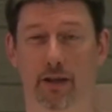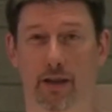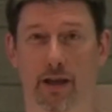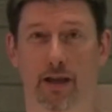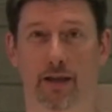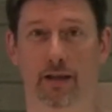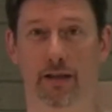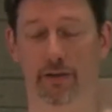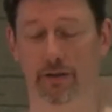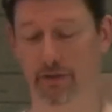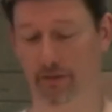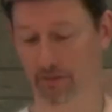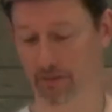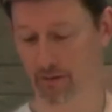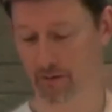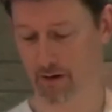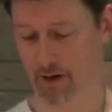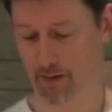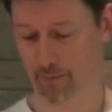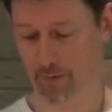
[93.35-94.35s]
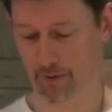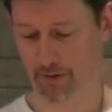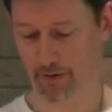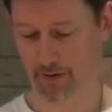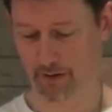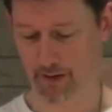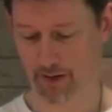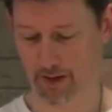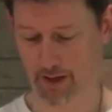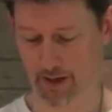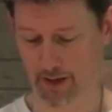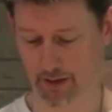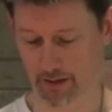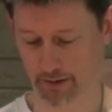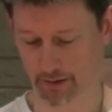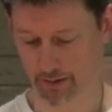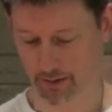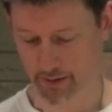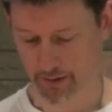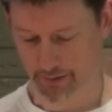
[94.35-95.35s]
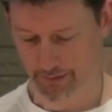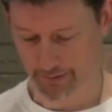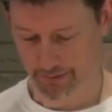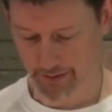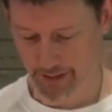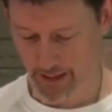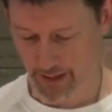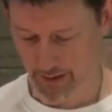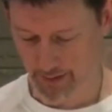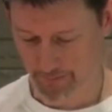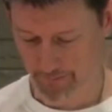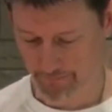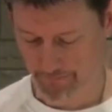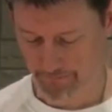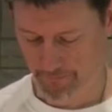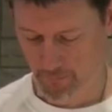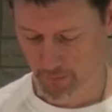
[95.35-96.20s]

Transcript: That is copper and zinc.